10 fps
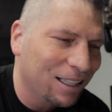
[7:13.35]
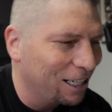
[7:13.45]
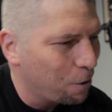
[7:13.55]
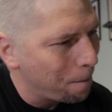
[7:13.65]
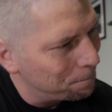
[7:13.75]

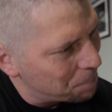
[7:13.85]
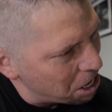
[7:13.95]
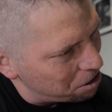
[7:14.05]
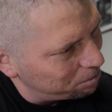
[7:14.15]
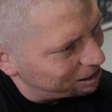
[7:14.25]
like
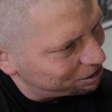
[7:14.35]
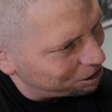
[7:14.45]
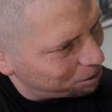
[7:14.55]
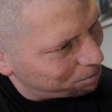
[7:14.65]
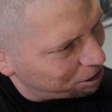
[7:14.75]
boom, it's
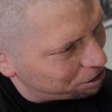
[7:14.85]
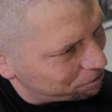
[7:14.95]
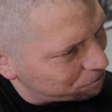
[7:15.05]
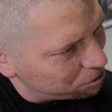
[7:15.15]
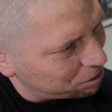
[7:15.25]
so
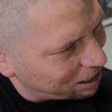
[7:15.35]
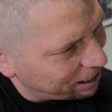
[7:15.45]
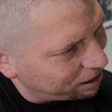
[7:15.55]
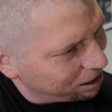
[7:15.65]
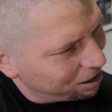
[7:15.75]
beautiful,
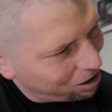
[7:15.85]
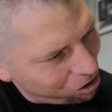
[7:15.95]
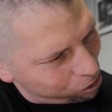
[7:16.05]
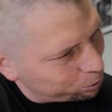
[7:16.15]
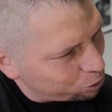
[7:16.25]
like
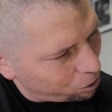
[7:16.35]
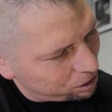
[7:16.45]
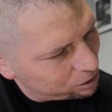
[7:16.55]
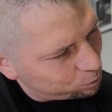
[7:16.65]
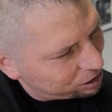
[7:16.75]
all
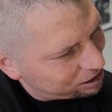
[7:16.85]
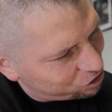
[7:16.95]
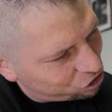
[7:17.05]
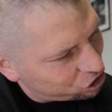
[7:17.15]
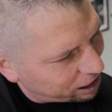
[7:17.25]
tarnished with these
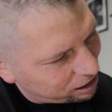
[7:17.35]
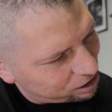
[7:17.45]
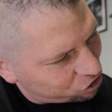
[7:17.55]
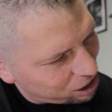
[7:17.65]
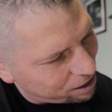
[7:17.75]
shiny
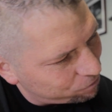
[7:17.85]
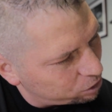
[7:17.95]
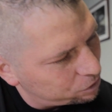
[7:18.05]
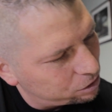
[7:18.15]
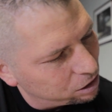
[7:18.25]

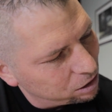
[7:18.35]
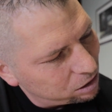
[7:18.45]
chamfers.